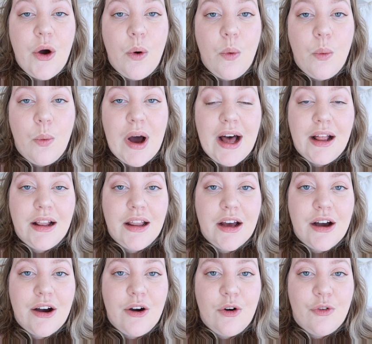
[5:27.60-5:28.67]

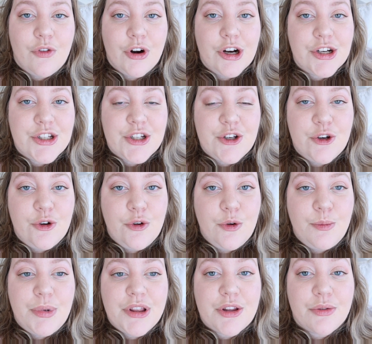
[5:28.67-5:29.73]
well
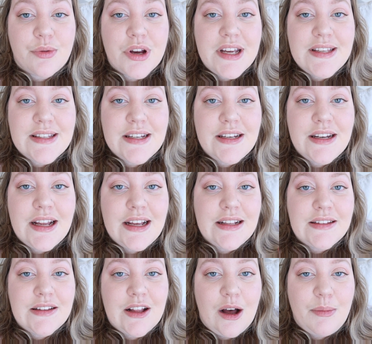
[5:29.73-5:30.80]
overdue, but the reason
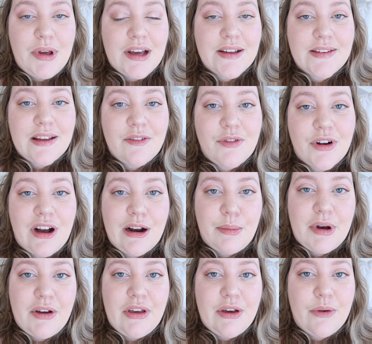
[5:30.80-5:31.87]
is not because I forgot
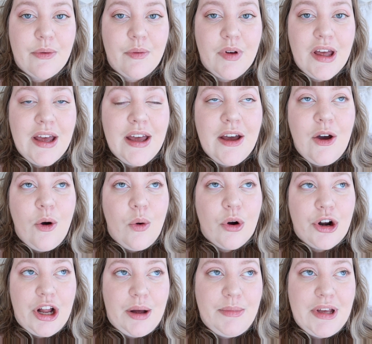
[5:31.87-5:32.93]
about you or
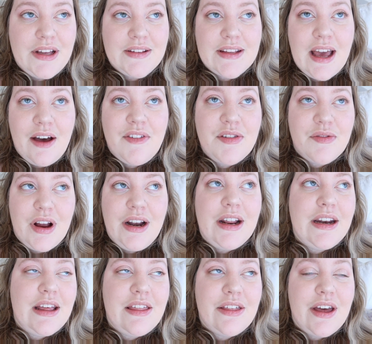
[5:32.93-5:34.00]
not because I haven't read
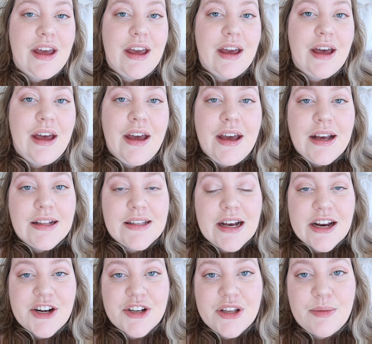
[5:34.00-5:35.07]
anything. It's
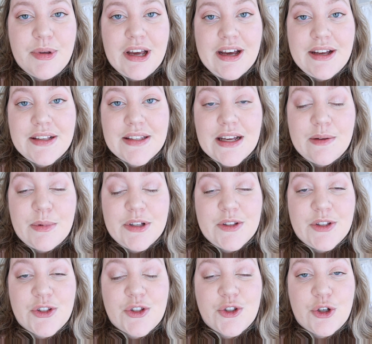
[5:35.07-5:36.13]
actually because I've been
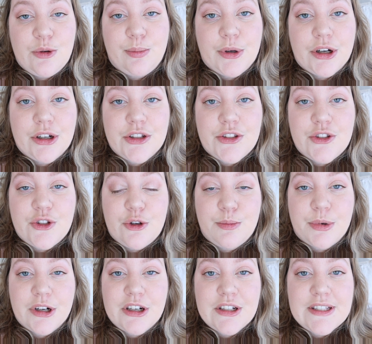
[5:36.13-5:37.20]
super
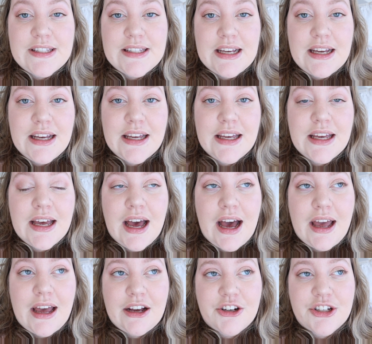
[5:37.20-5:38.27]
sick.
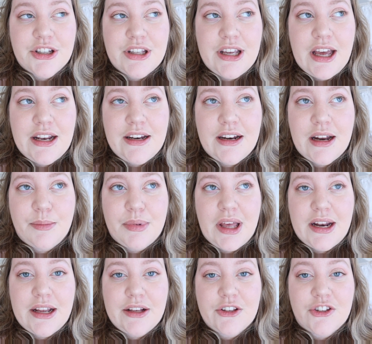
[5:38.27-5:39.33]
I actually ended up
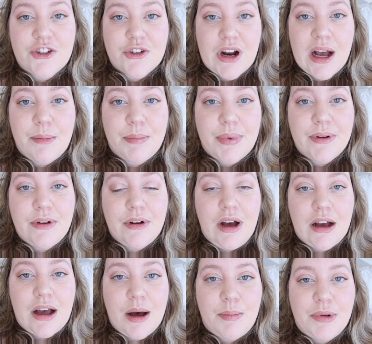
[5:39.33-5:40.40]
getting strep a
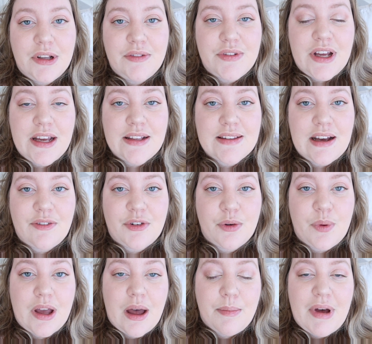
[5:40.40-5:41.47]
couple of days after
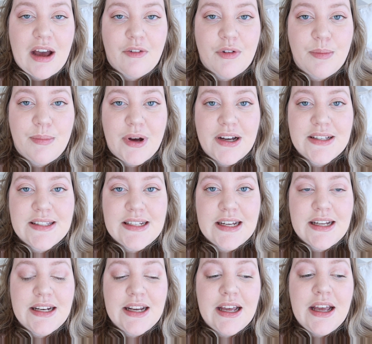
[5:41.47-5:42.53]
we got back from
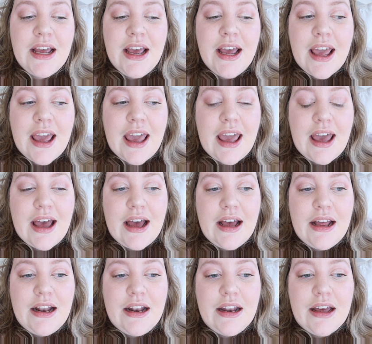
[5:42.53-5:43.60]
Boston,
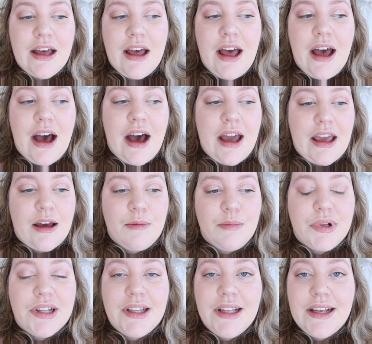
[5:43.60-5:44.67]
and I
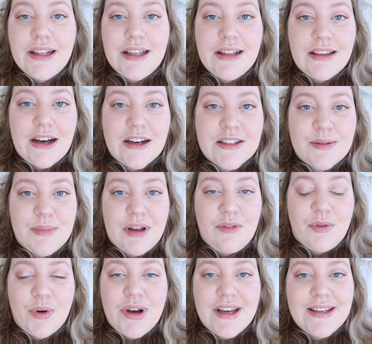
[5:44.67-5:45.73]
completely lost my
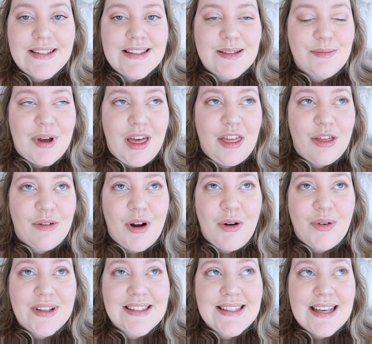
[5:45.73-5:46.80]
voice. My throat
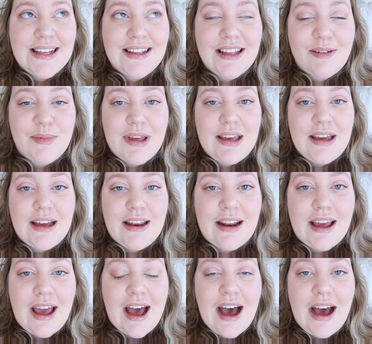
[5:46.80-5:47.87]
was killing me and I
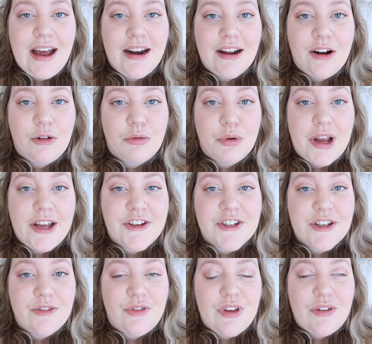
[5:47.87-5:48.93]
had a
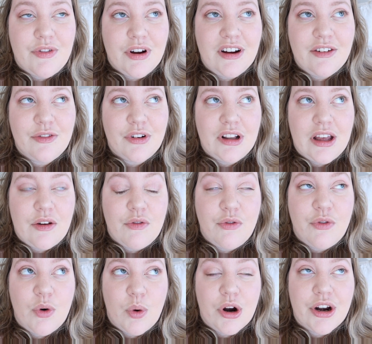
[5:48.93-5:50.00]
raging fever for like
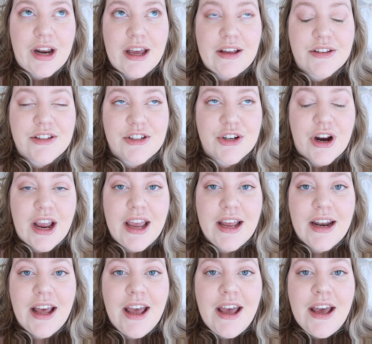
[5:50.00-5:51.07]
4 days straight.